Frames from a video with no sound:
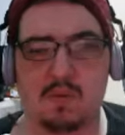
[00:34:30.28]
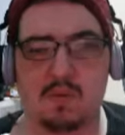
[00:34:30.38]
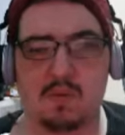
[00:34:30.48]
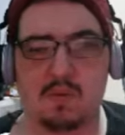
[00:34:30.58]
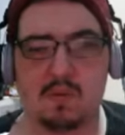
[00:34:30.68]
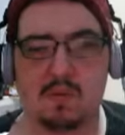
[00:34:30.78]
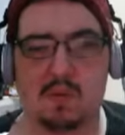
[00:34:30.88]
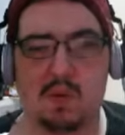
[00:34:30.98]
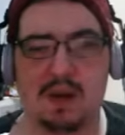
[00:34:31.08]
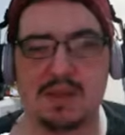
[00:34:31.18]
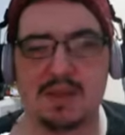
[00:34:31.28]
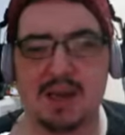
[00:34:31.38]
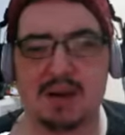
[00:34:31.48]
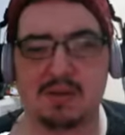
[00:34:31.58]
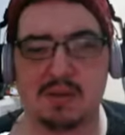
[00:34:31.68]
Why does it have
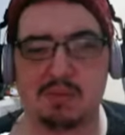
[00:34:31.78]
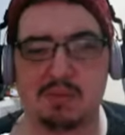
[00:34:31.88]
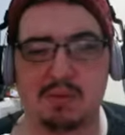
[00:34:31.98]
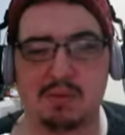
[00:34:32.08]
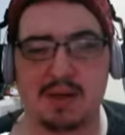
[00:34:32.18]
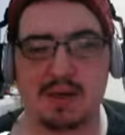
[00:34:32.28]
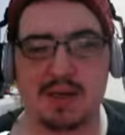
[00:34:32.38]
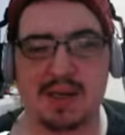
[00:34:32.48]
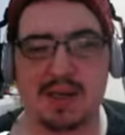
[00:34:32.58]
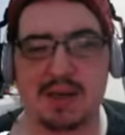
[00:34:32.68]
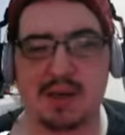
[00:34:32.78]
to be right there?